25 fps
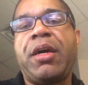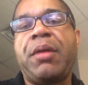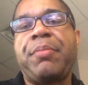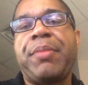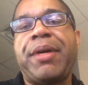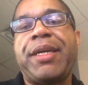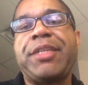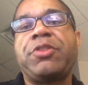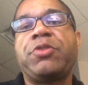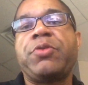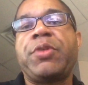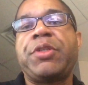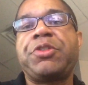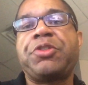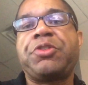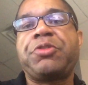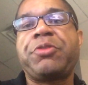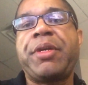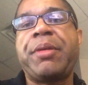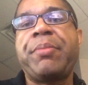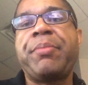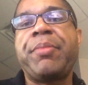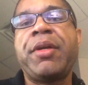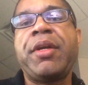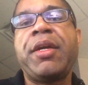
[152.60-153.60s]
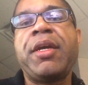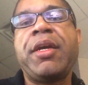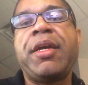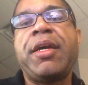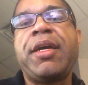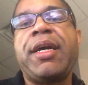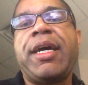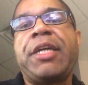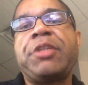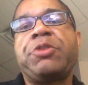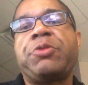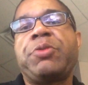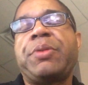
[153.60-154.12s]
my Twitch stream,
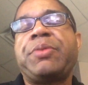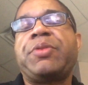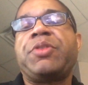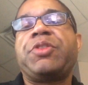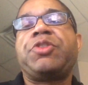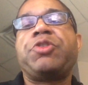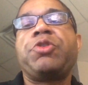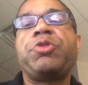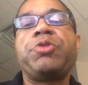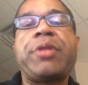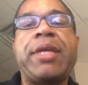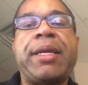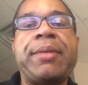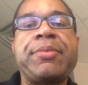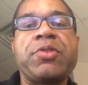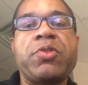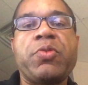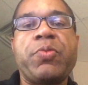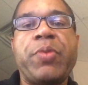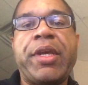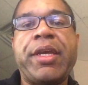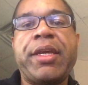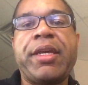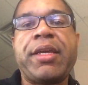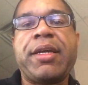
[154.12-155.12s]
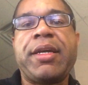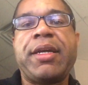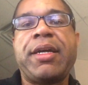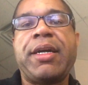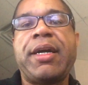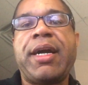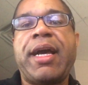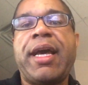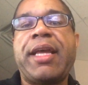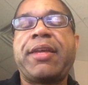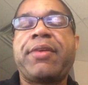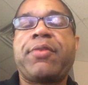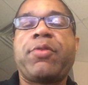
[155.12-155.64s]
I Twitch two days a week,
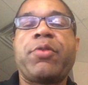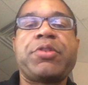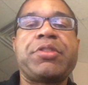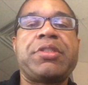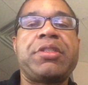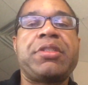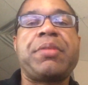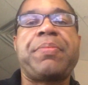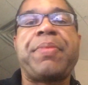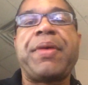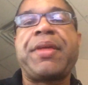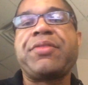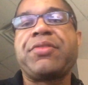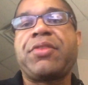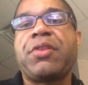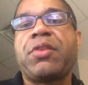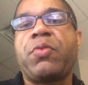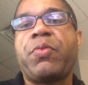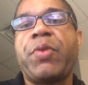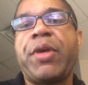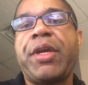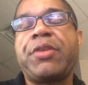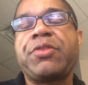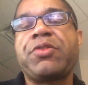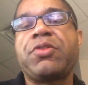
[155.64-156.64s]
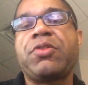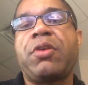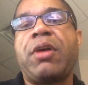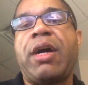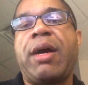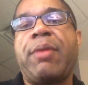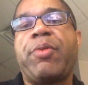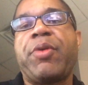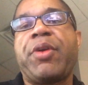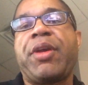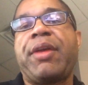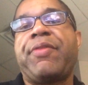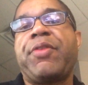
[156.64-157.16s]
and of course it depends on the week. So
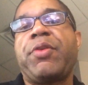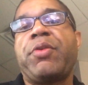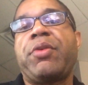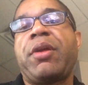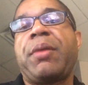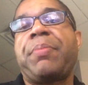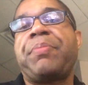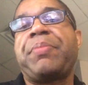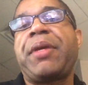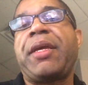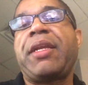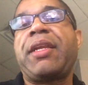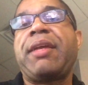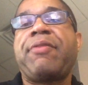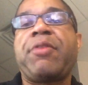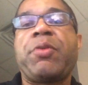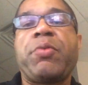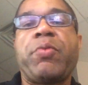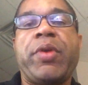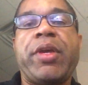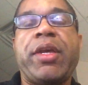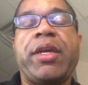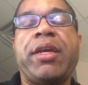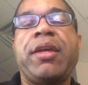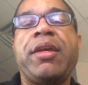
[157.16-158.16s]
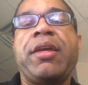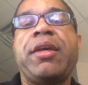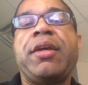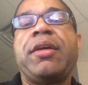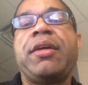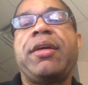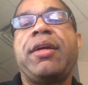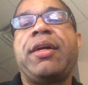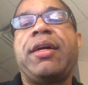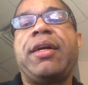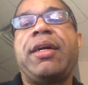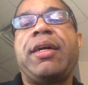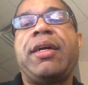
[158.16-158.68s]
I will give you an update every week
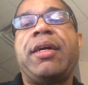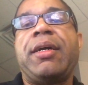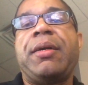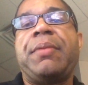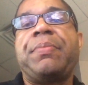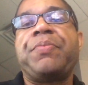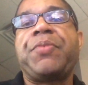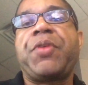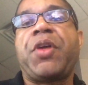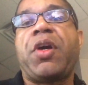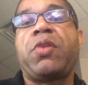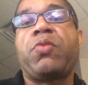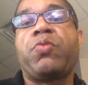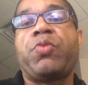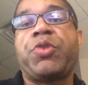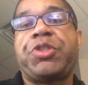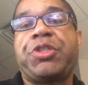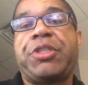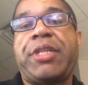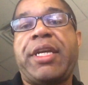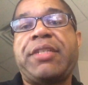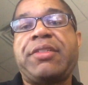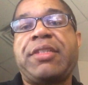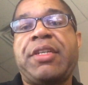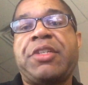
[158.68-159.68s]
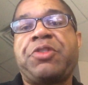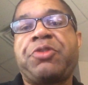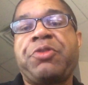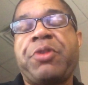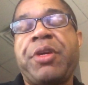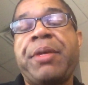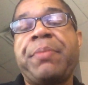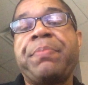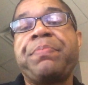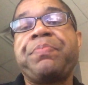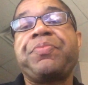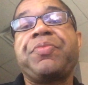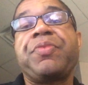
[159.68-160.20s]
um, on which days I
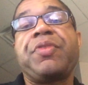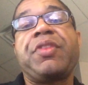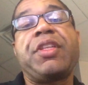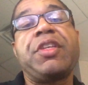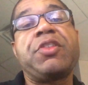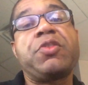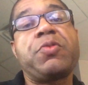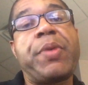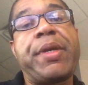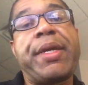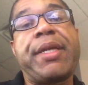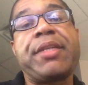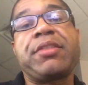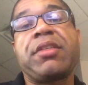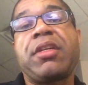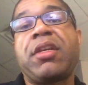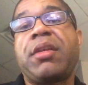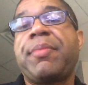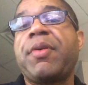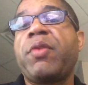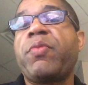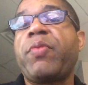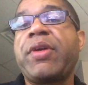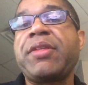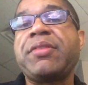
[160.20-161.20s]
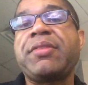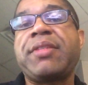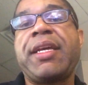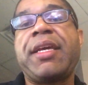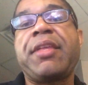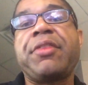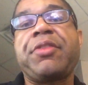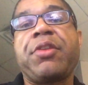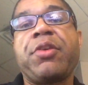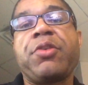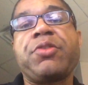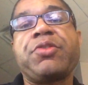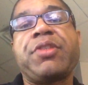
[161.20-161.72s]
stream. This week it's going to be Wednesday
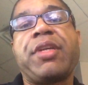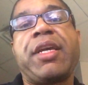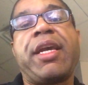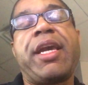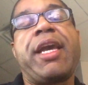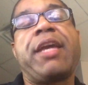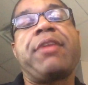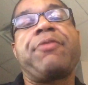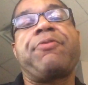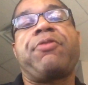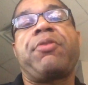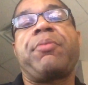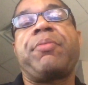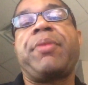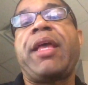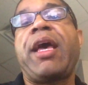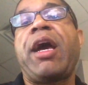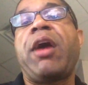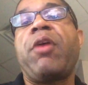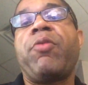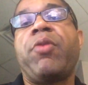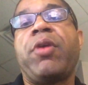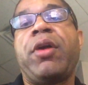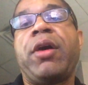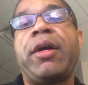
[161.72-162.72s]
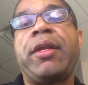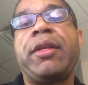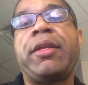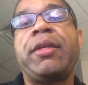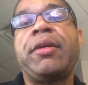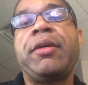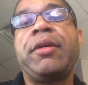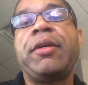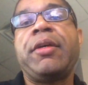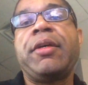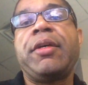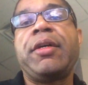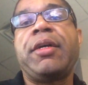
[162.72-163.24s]
and Thursday, and from now on,
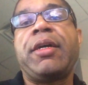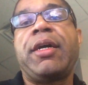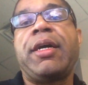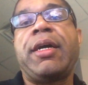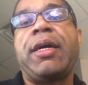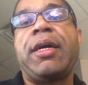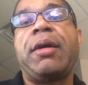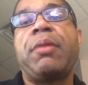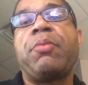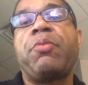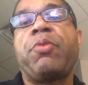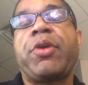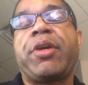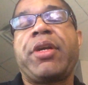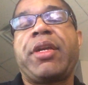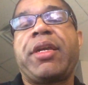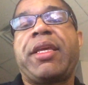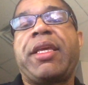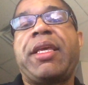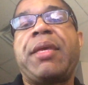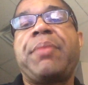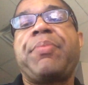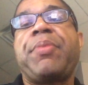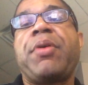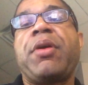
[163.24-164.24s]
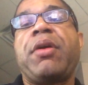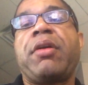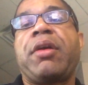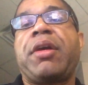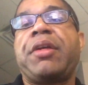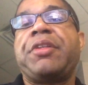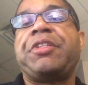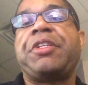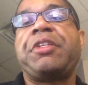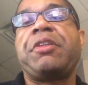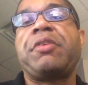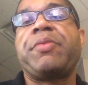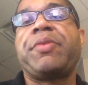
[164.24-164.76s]
um, we're going to keep on
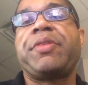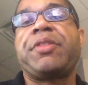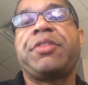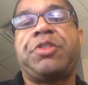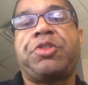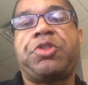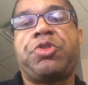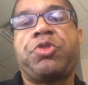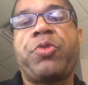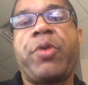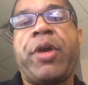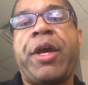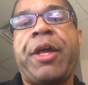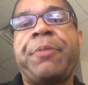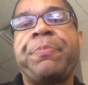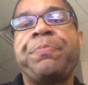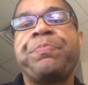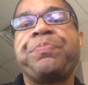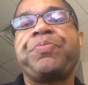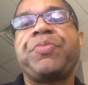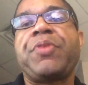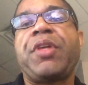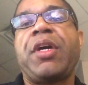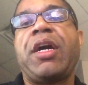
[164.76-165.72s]
continuing this trend,